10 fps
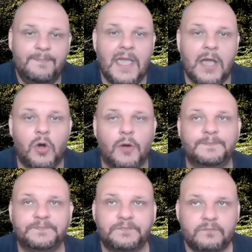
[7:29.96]

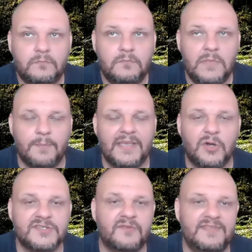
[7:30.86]
Now,
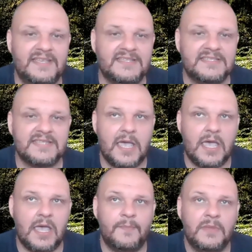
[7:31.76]
because of this
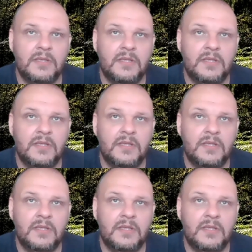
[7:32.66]
um,